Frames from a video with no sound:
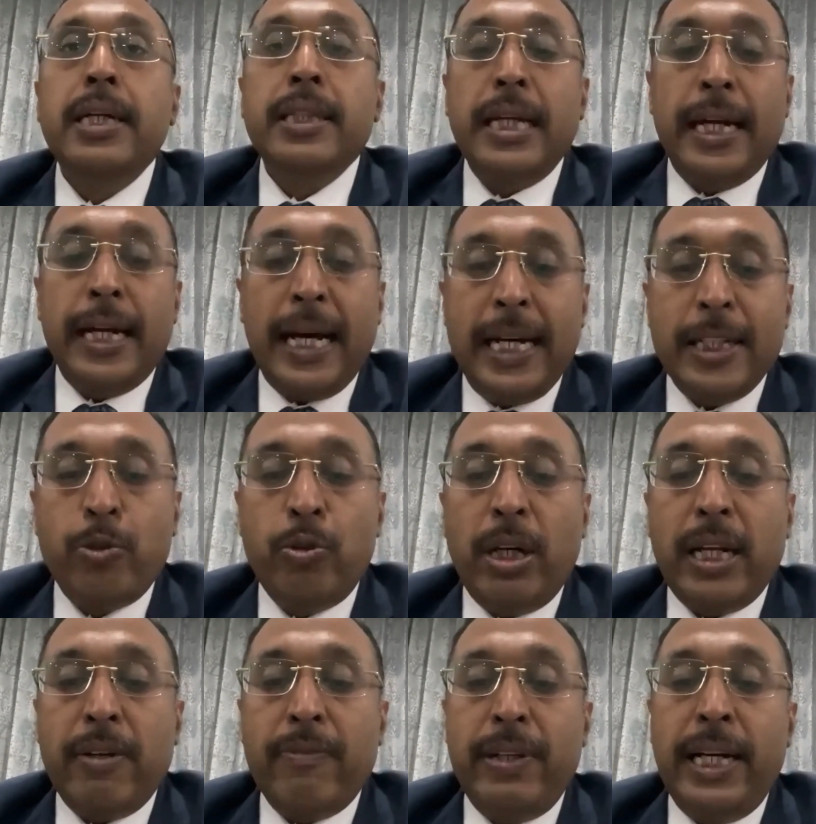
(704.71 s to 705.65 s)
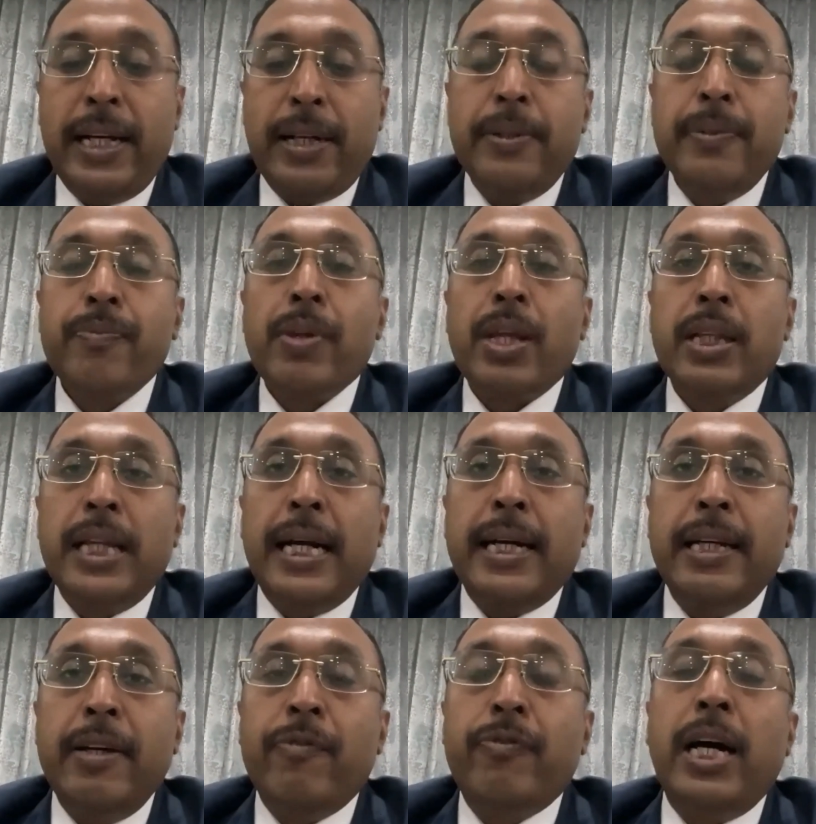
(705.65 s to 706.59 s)
that as you are aware
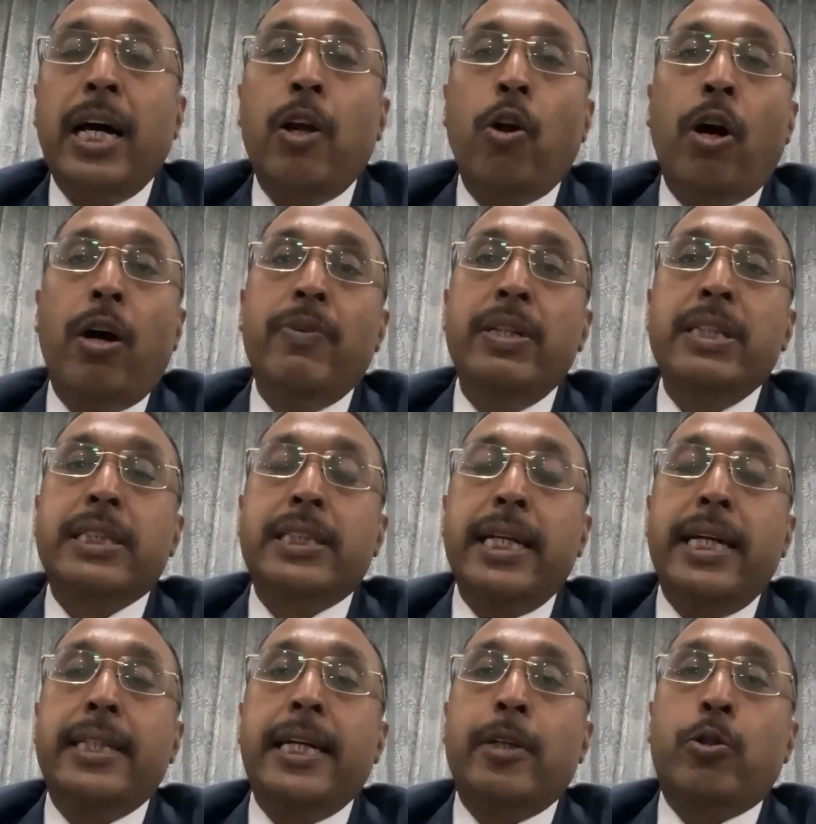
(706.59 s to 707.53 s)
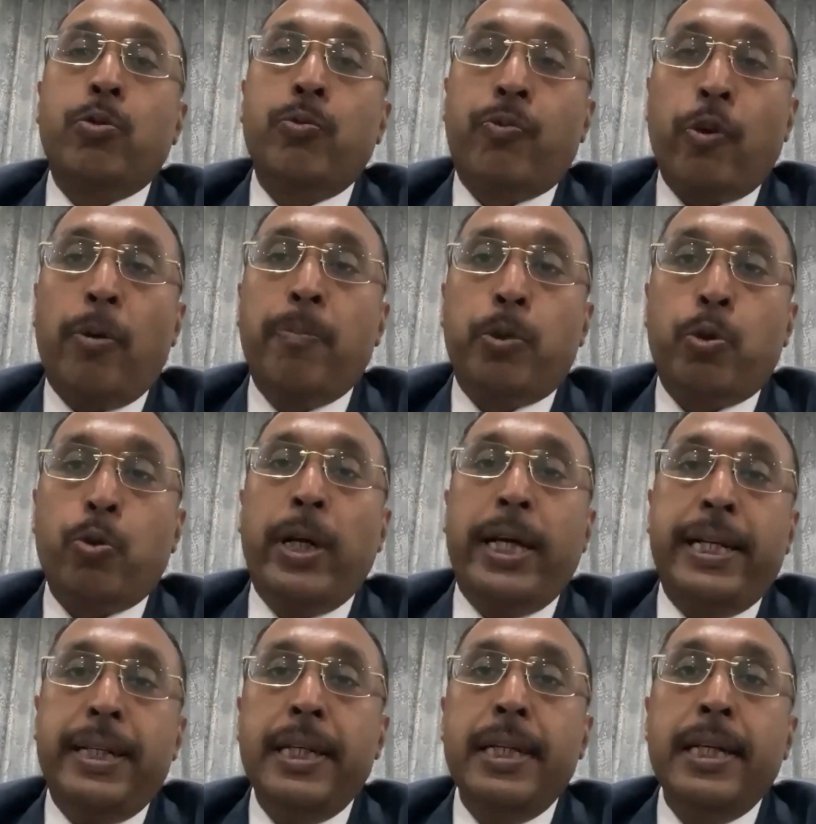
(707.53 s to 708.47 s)
that if the law will say that from
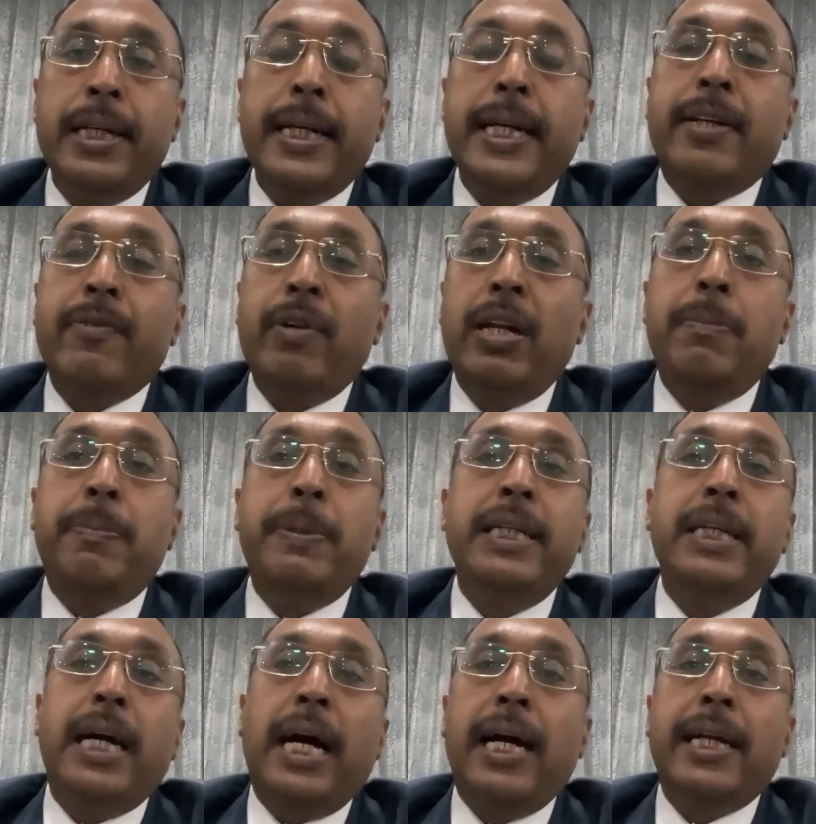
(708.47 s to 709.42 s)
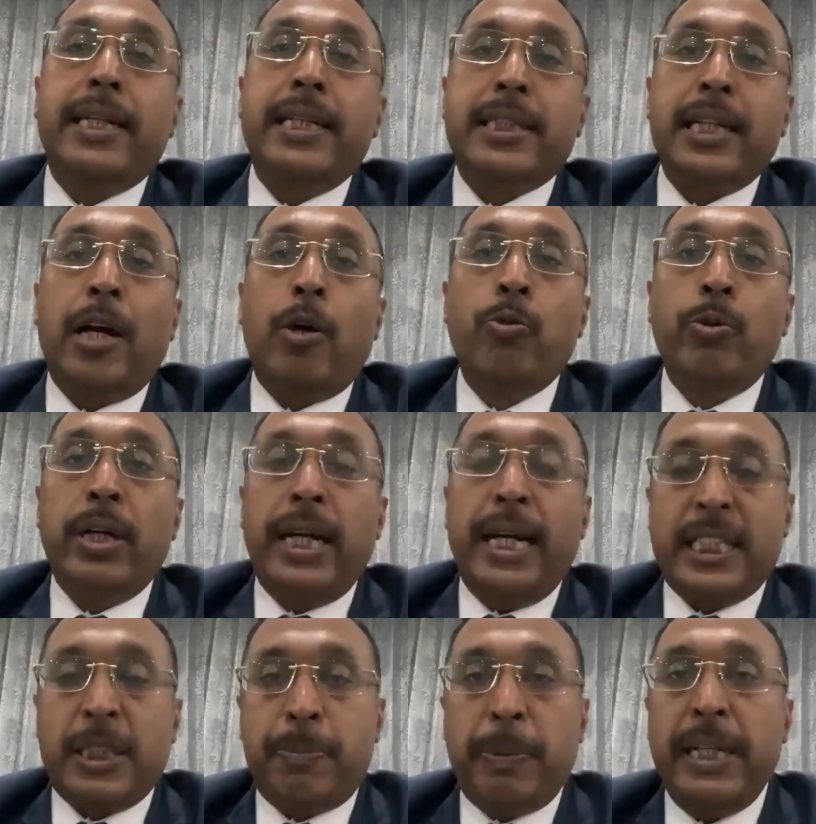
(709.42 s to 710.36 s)
today it will be a disallowed
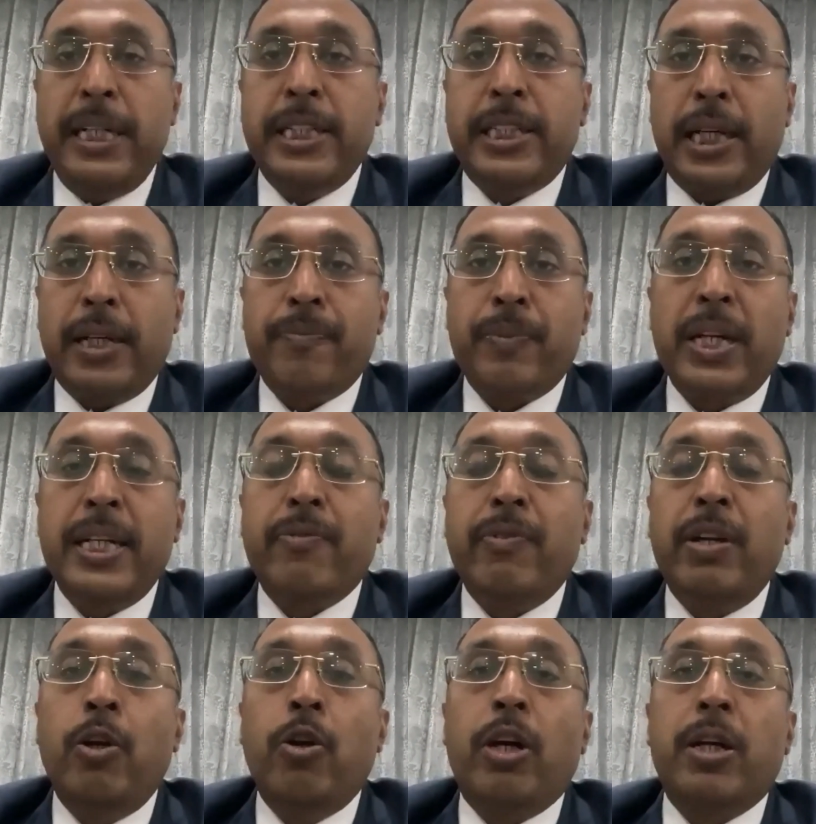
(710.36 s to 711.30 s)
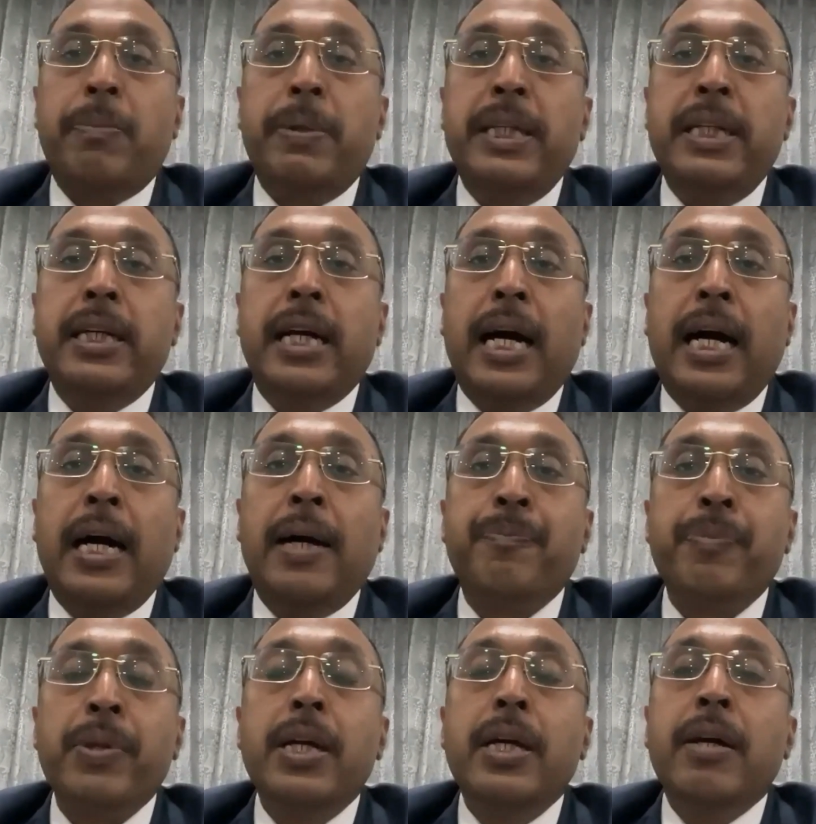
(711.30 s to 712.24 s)
expenditure, it will not be a
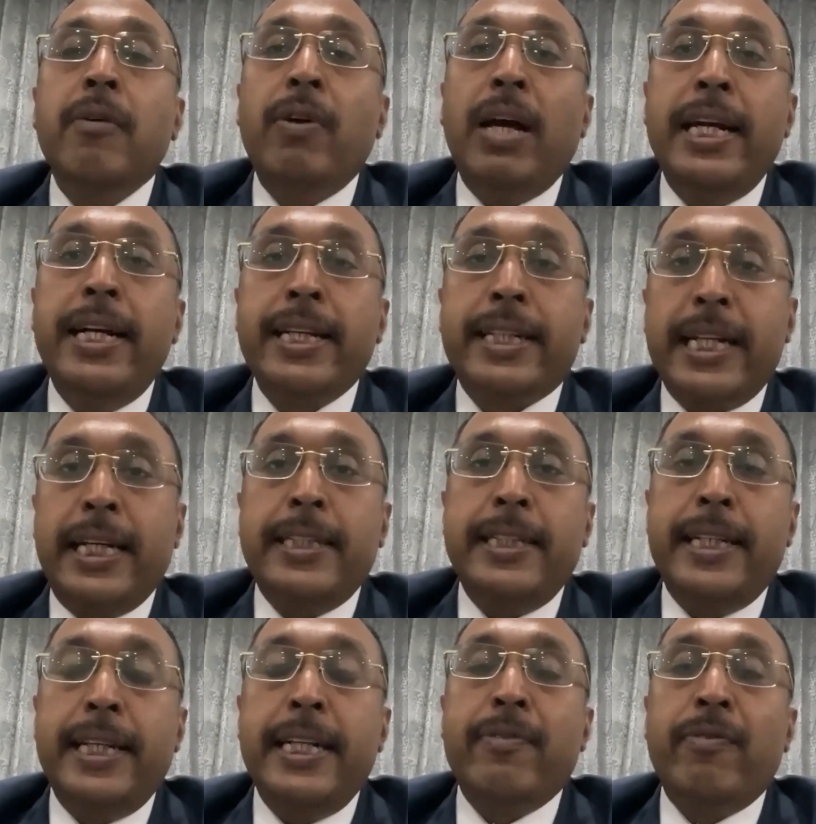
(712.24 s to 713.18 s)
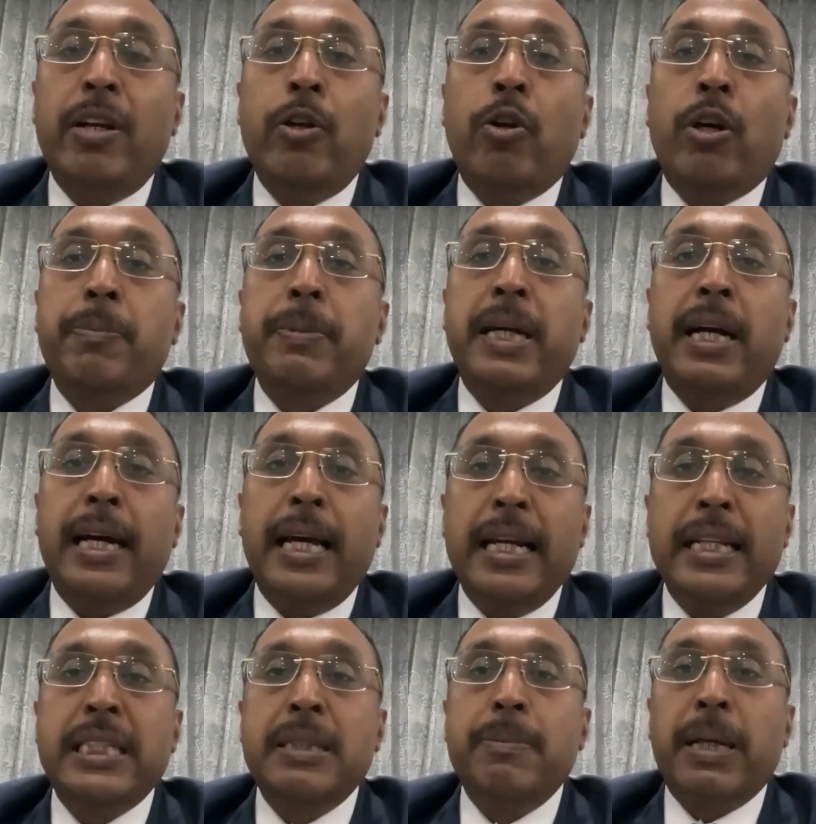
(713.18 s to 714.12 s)
valid credit, it will not be a
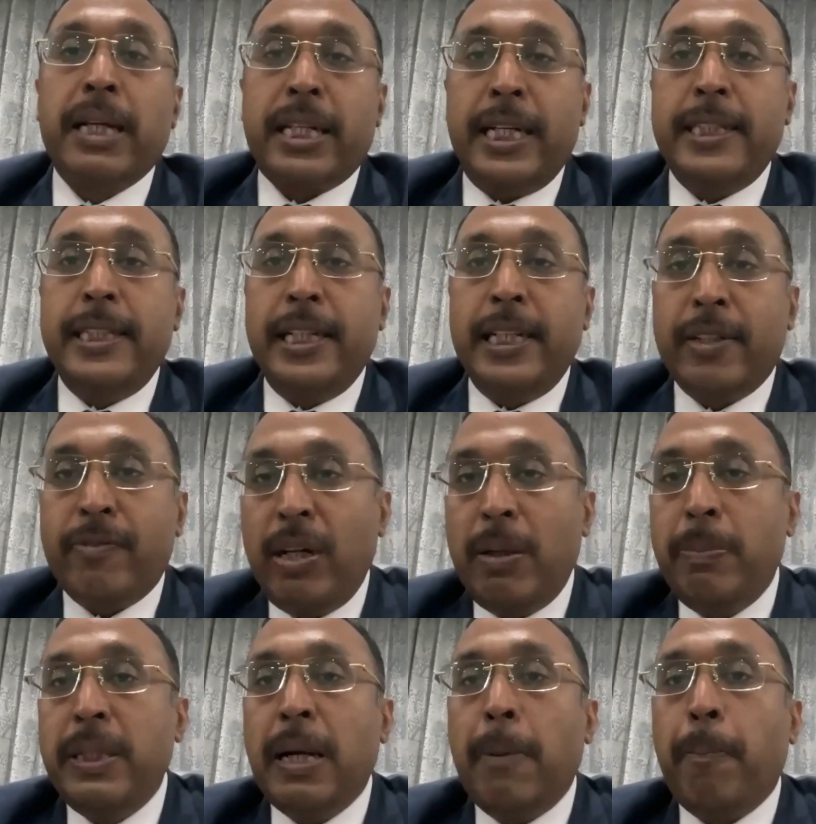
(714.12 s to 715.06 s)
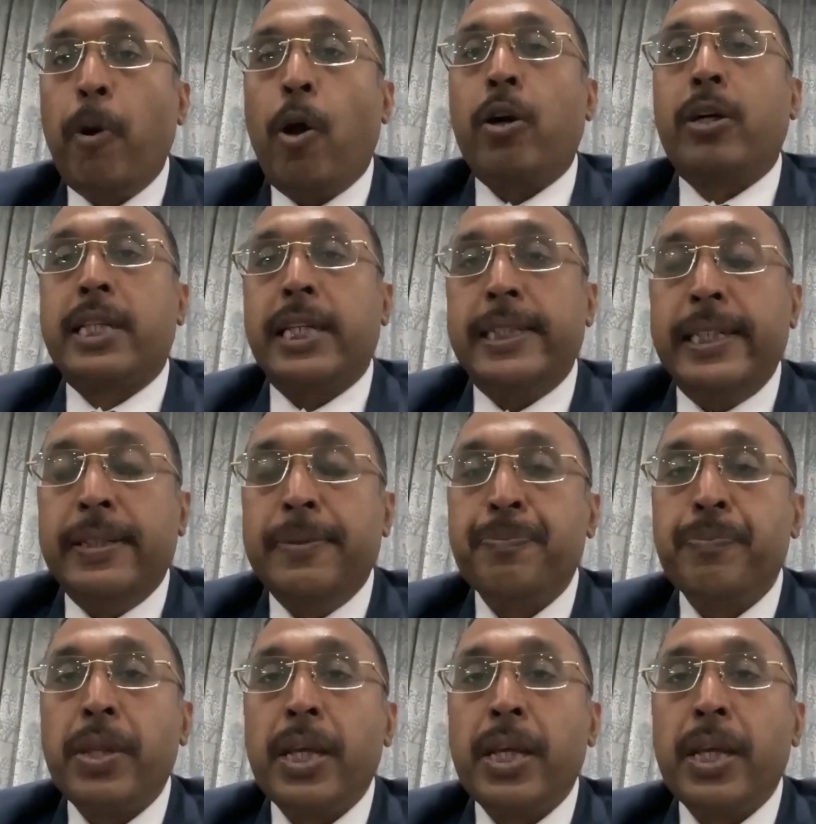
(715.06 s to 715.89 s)
eligible credit, it will be a block credit.